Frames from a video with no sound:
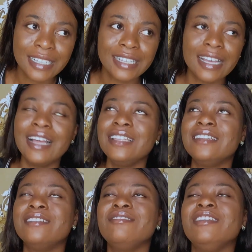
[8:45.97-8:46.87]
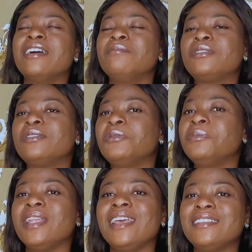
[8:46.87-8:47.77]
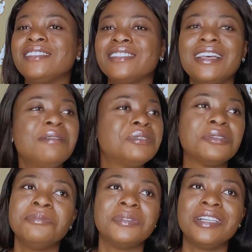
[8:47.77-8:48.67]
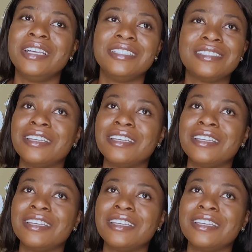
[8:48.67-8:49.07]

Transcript: Hallelujah, I'm so blessed. I'm so blessed.